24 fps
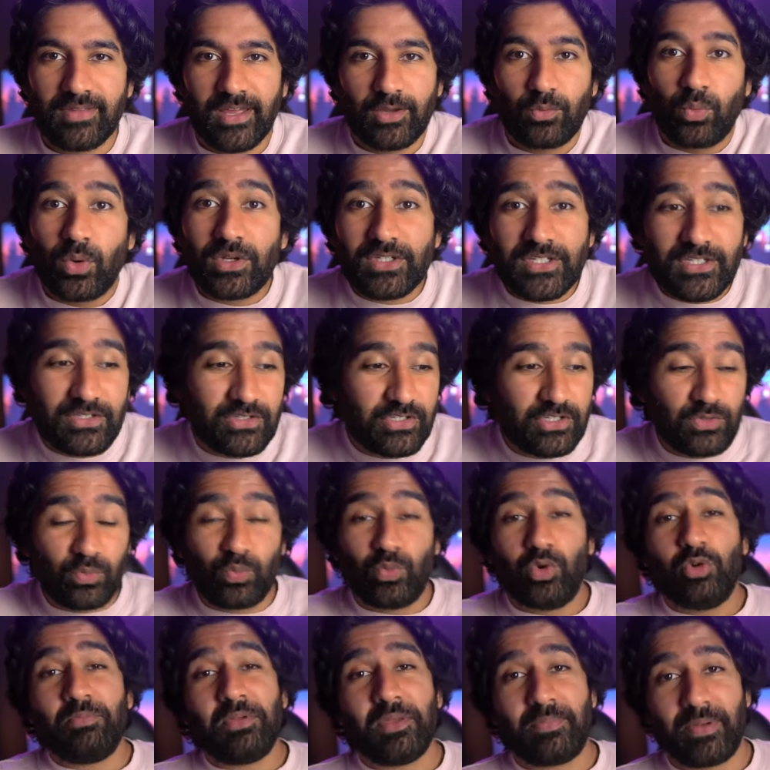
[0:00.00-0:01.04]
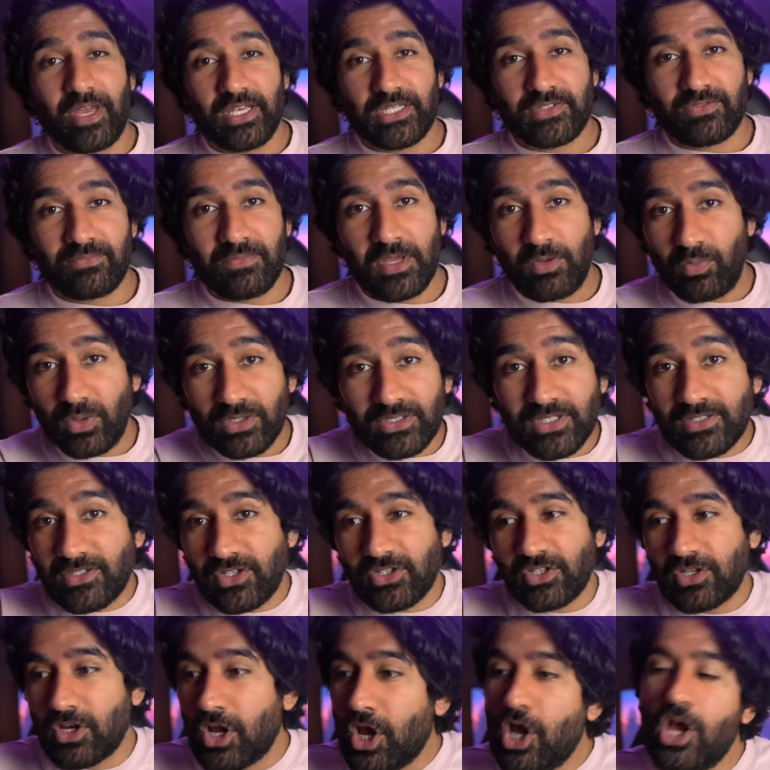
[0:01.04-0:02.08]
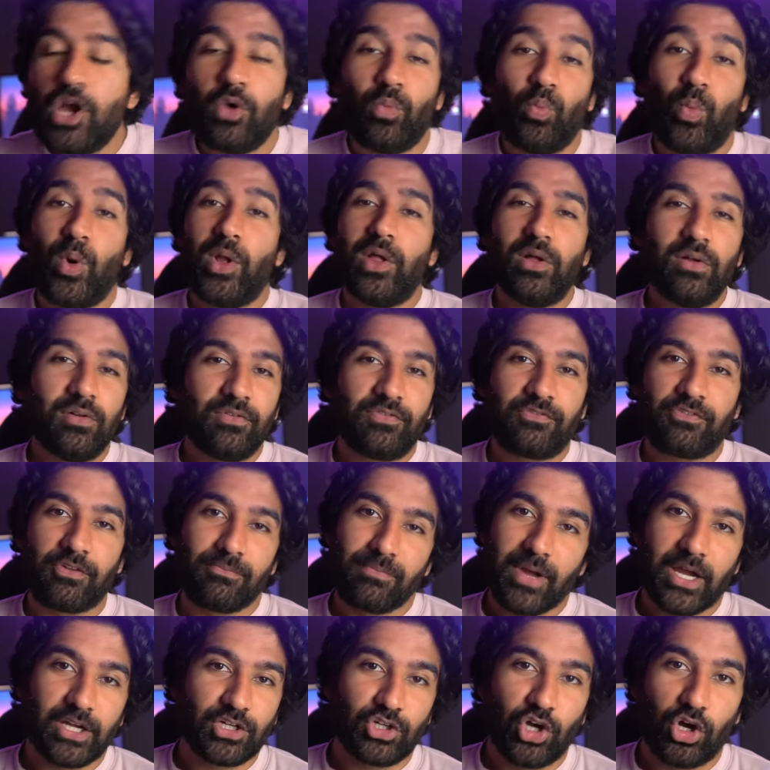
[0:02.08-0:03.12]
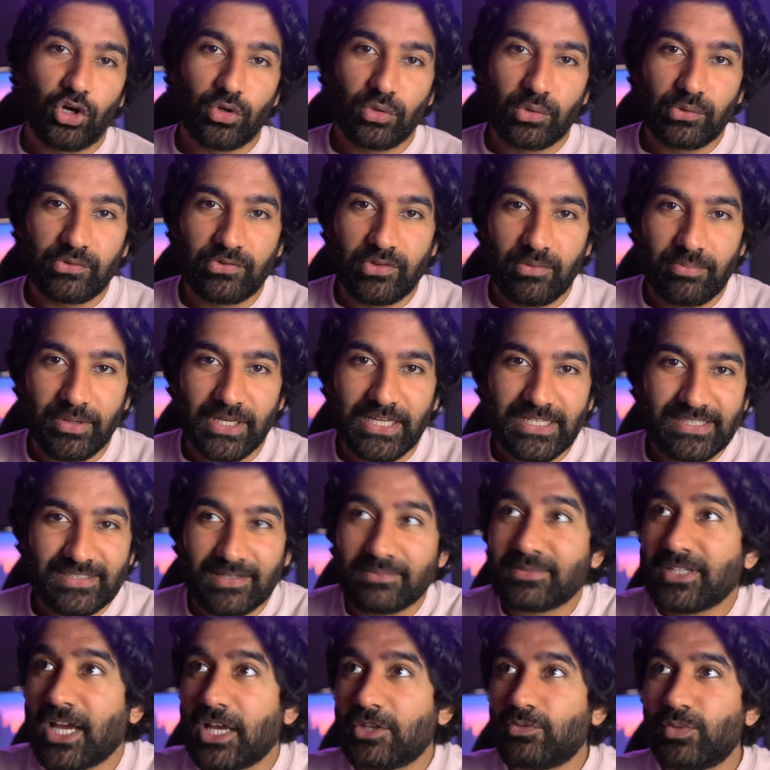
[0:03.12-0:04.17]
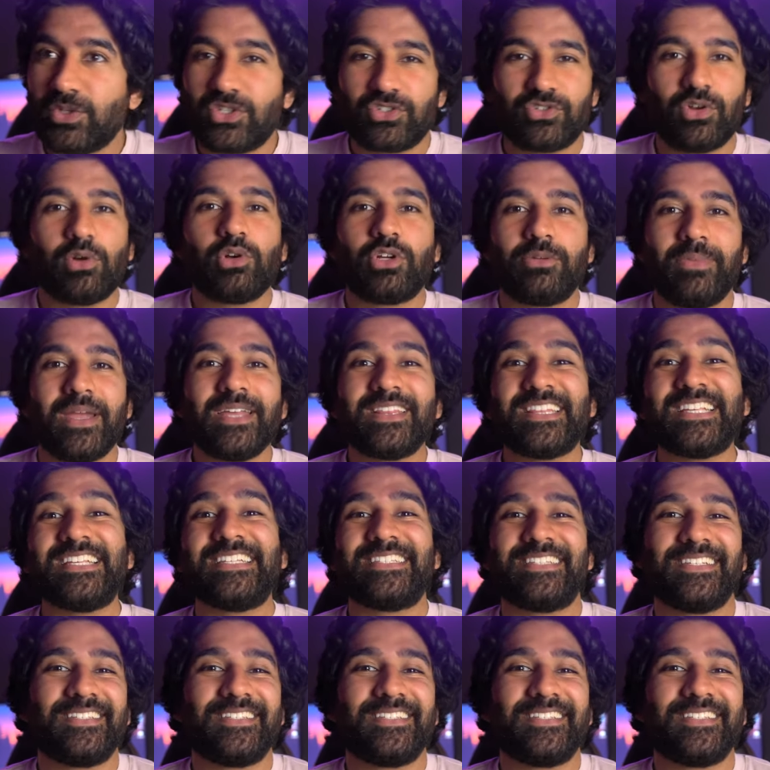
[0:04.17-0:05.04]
Like, what decision will be best for me? What decision will fit my goals the best? Sometimes we struggle to make these